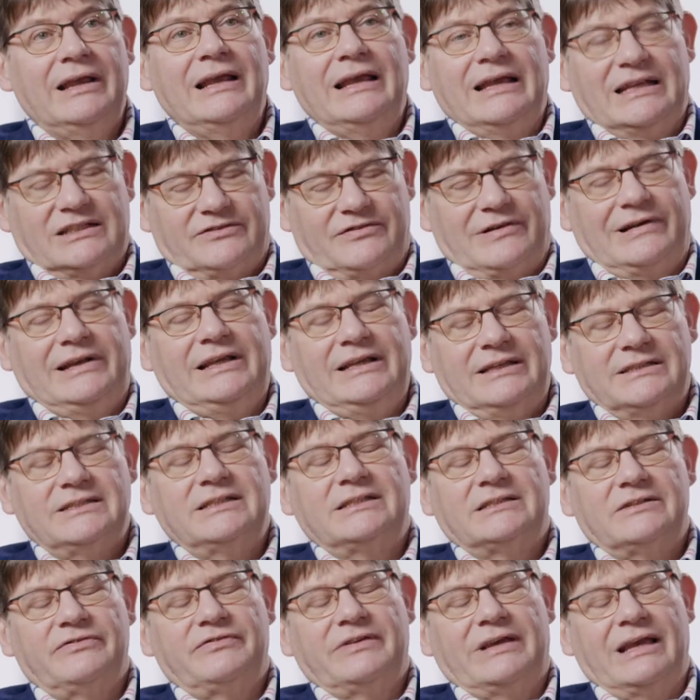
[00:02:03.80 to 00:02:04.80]
It's very
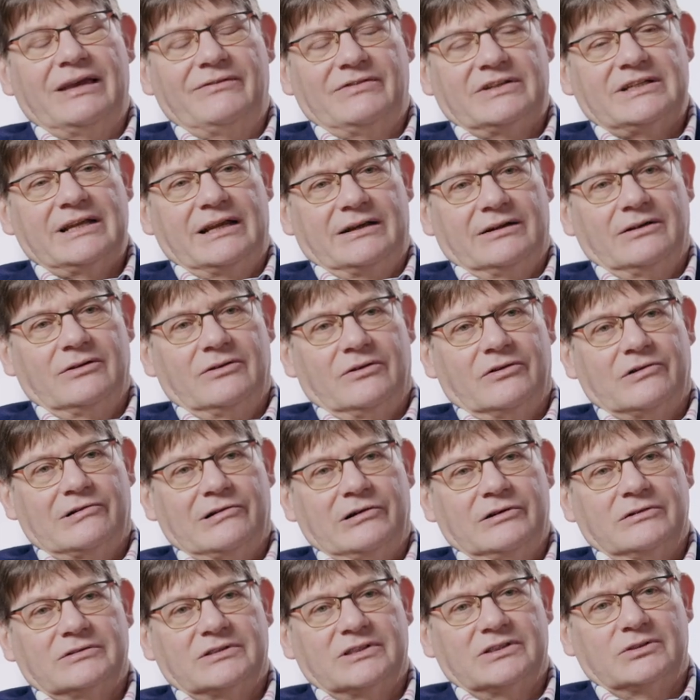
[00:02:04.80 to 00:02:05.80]
easy to forget the technical
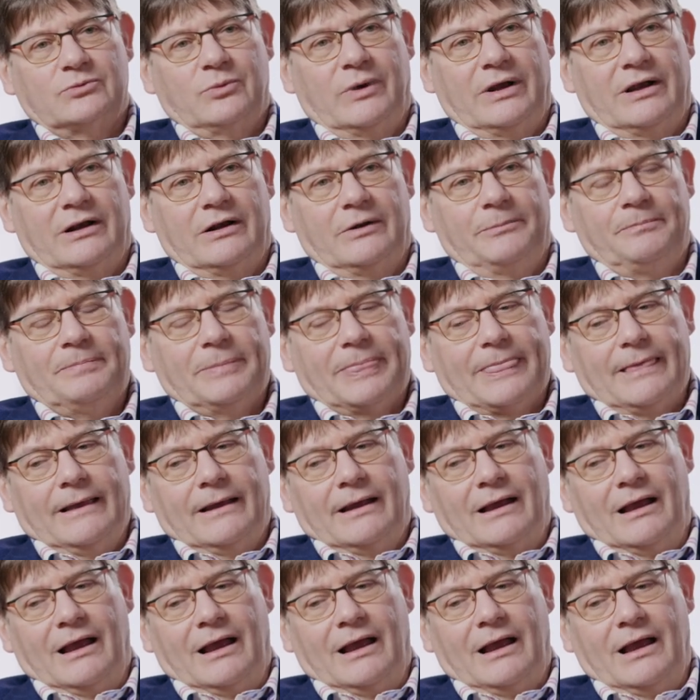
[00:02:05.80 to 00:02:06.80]
crews as well,
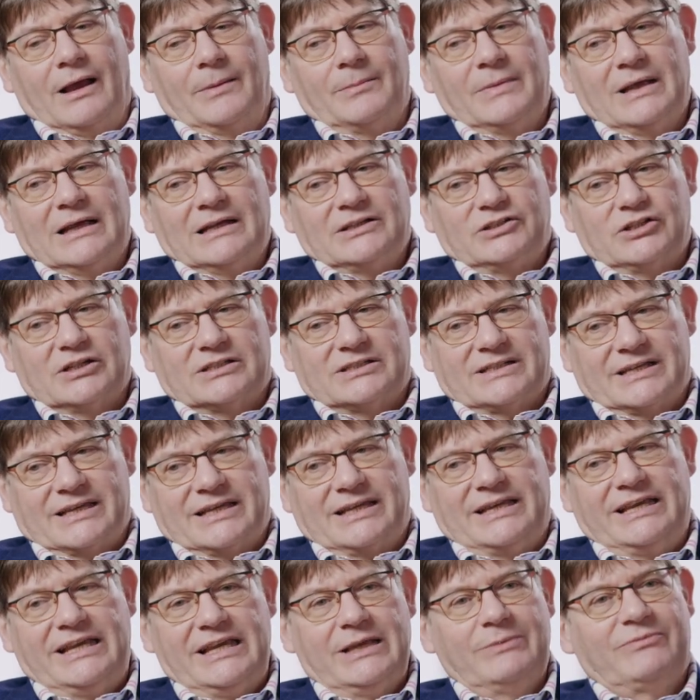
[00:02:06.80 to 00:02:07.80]
just to
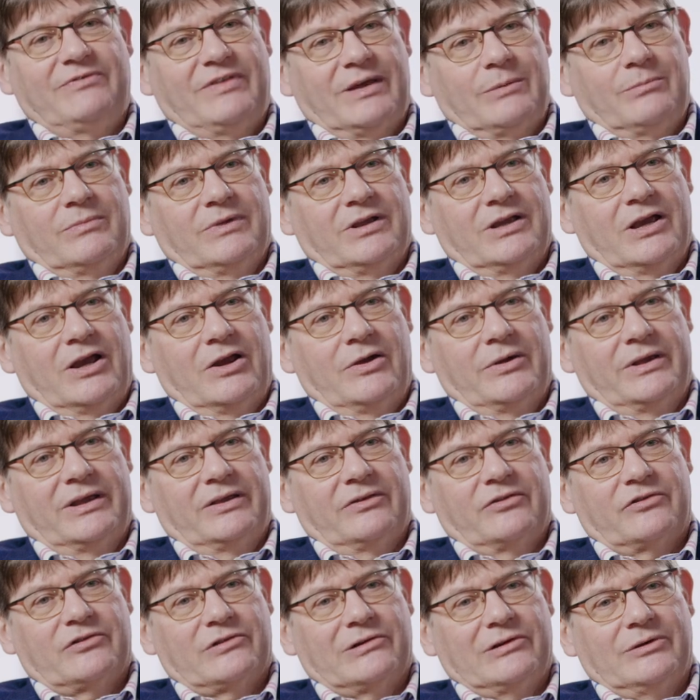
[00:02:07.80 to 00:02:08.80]
keep them
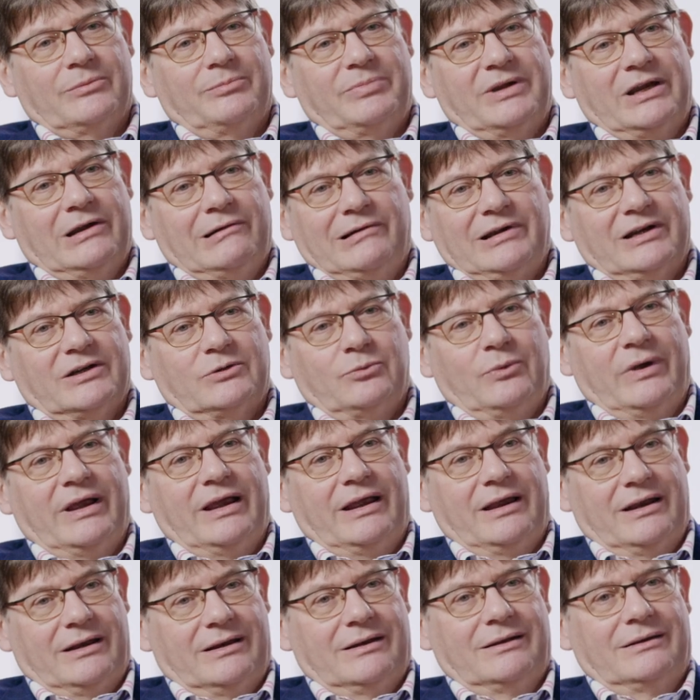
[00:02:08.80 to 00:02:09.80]
going through a period
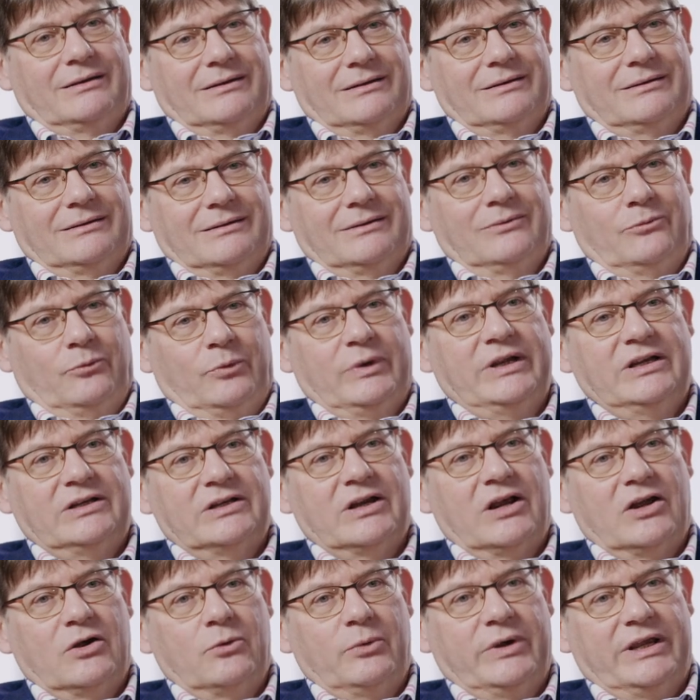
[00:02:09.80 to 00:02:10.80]
where we
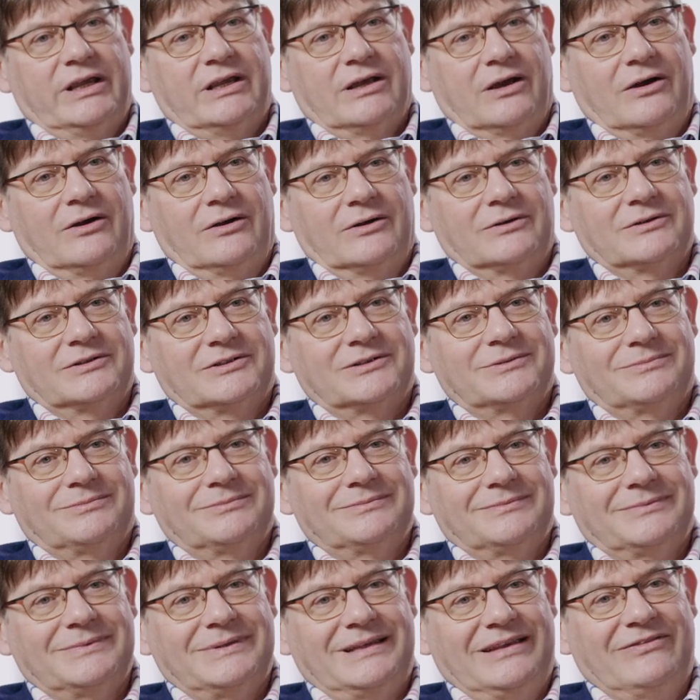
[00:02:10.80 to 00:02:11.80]
know we can't
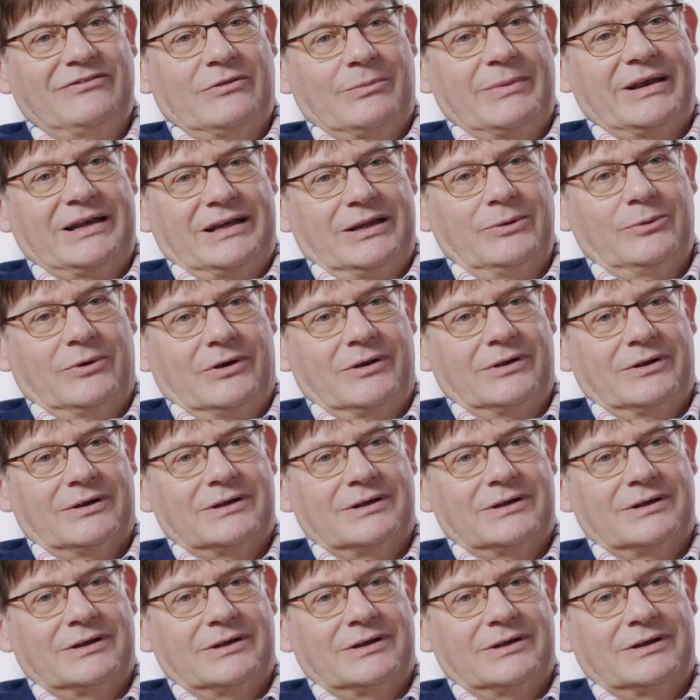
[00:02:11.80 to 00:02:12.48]
give them any work.